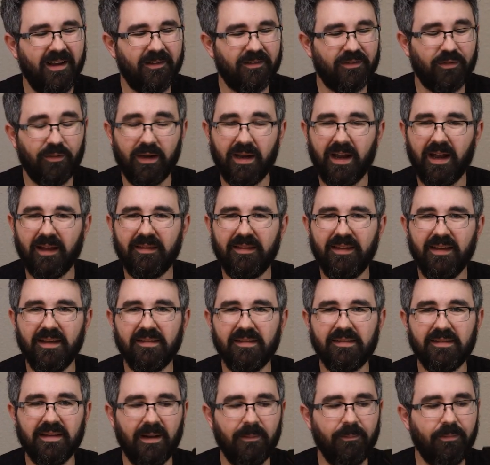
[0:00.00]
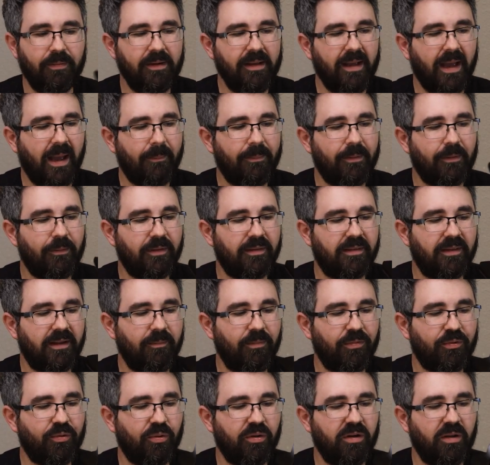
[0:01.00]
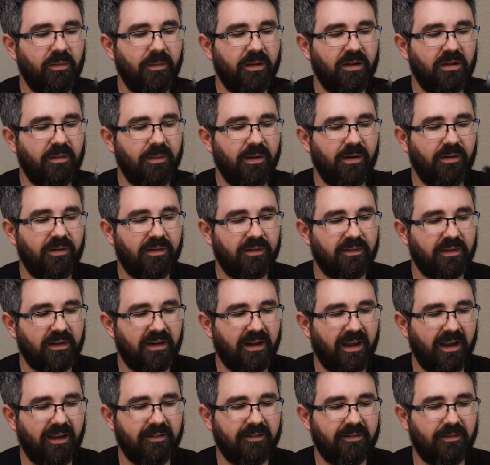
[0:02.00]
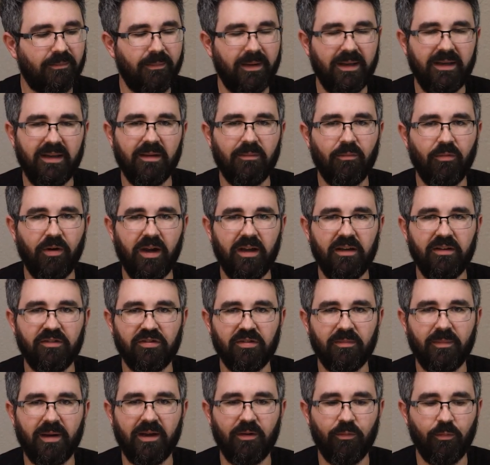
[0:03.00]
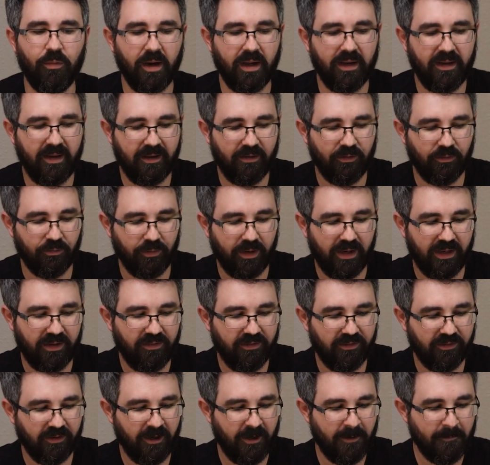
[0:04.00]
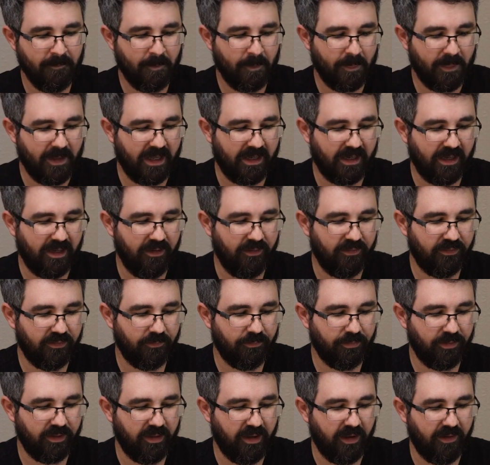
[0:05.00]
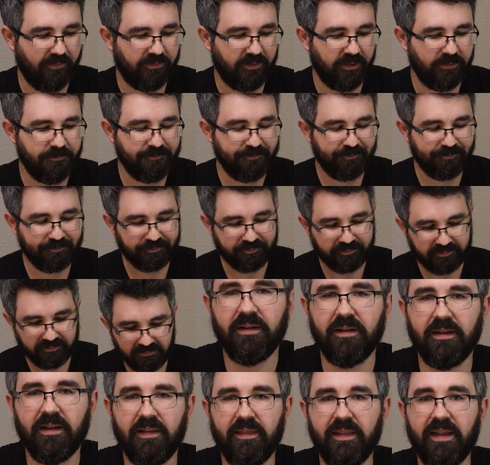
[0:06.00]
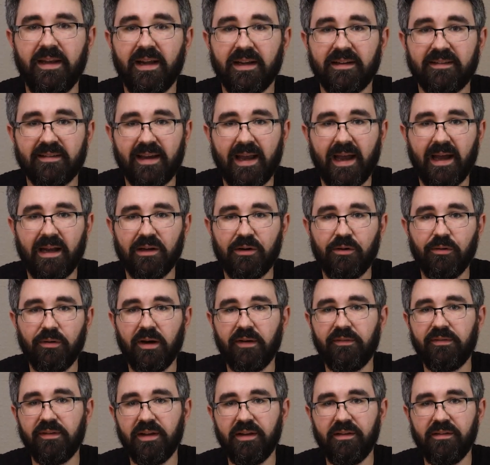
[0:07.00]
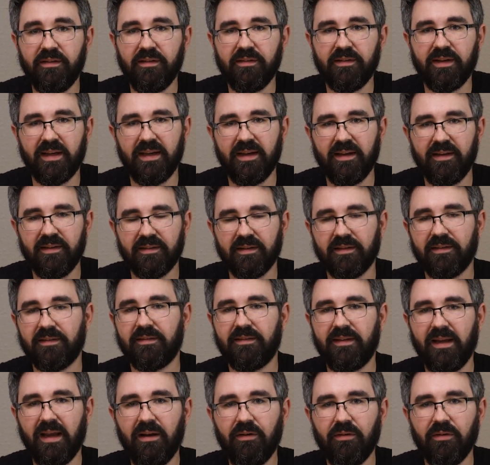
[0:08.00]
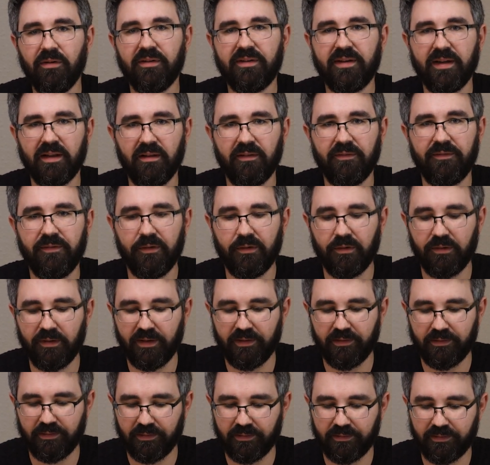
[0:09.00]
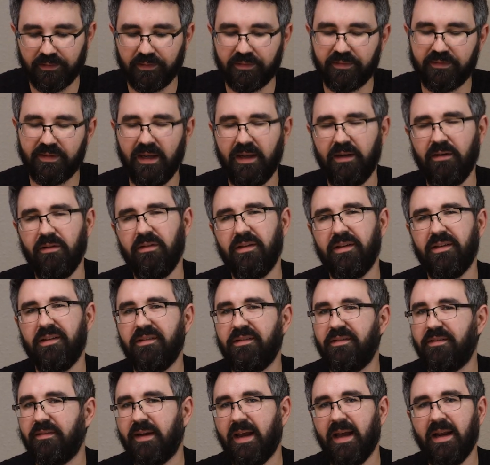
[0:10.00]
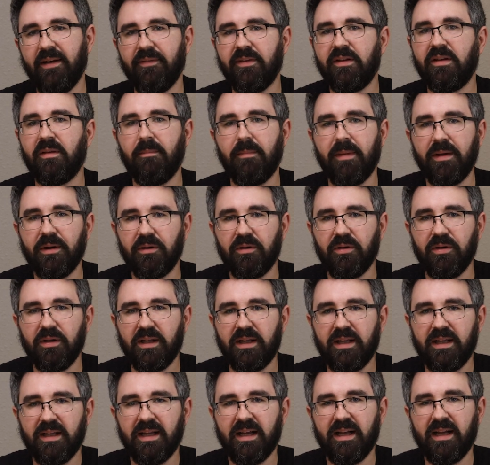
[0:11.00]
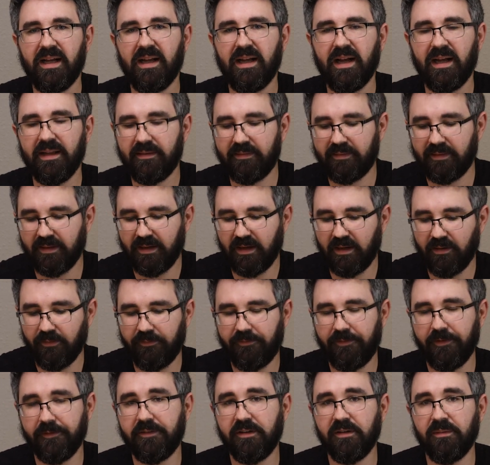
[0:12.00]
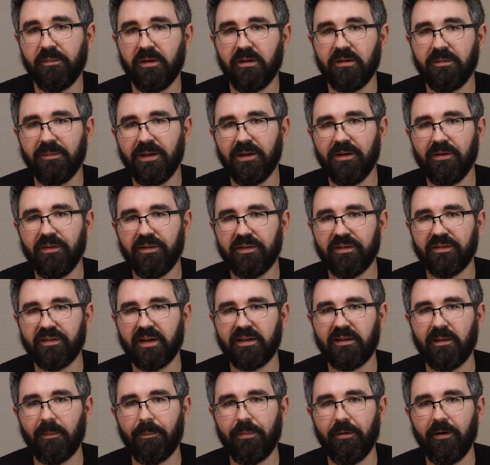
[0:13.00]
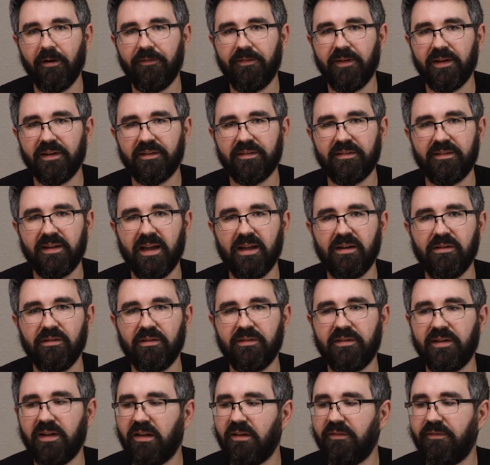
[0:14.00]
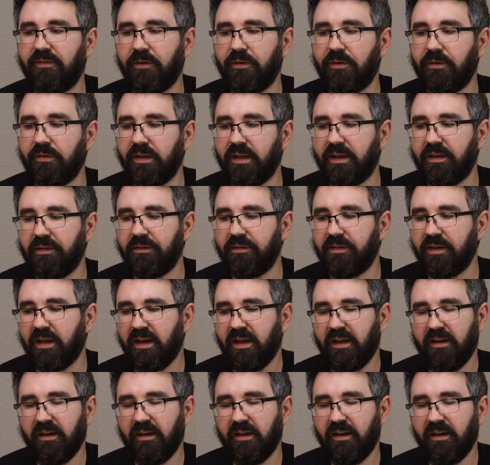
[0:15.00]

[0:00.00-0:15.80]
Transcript: So I got this, and I'm pretty happy with it. 20 millimeters is a nice medium range for my wide-angle range, and I use it pretty often. The next category of lenses is standard telephoto lenses. So standard is kind of in the middle. I'd say 50 millimeters is like the perfect standard telephoto lens.